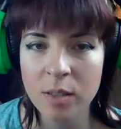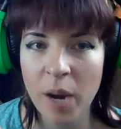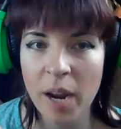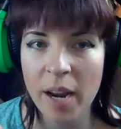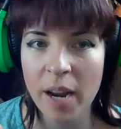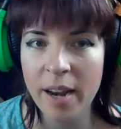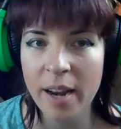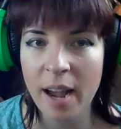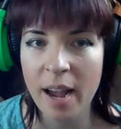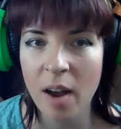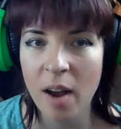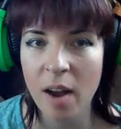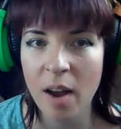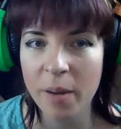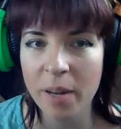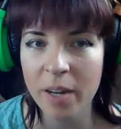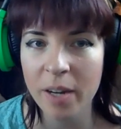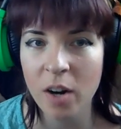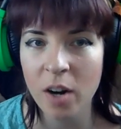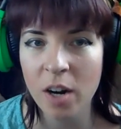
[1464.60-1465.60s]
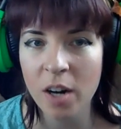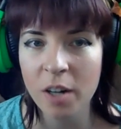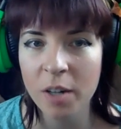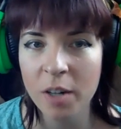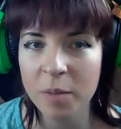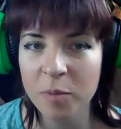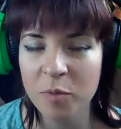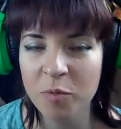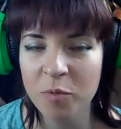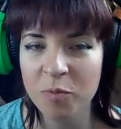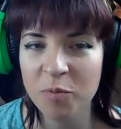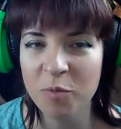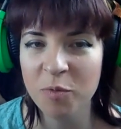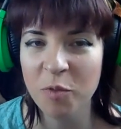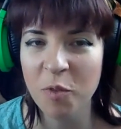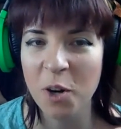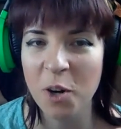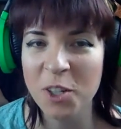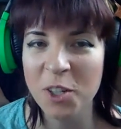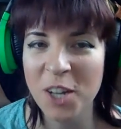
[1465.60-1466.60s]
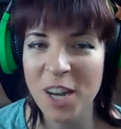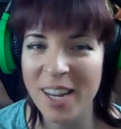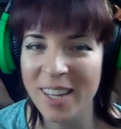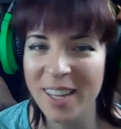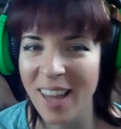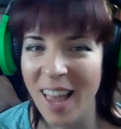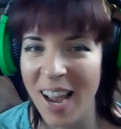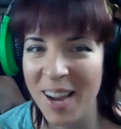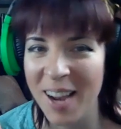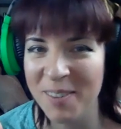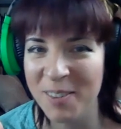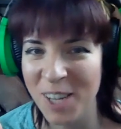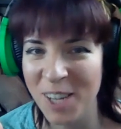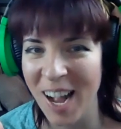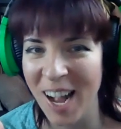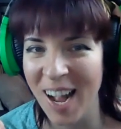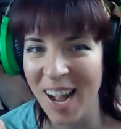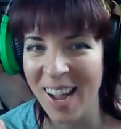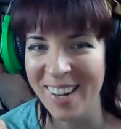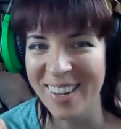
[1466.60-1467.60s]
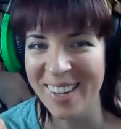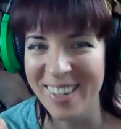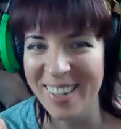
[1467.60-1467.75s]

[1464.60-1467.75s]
right now in our 4chan live chat,